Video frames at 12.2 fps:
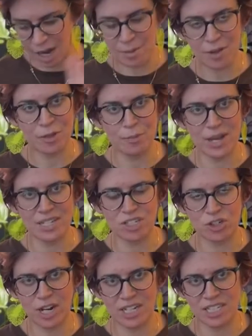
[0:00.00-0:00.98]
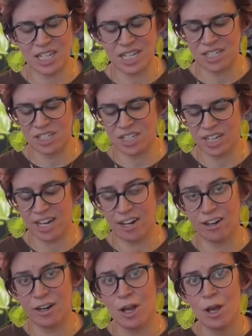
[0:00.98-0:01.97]
not the best at Tradescantia
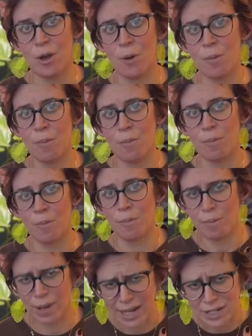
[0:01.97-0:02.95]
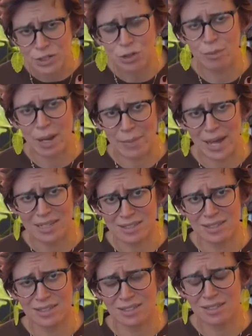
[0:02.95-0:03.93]
care, but I do my
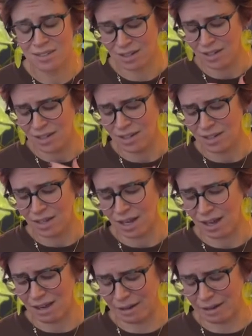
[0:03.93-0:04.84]
best. I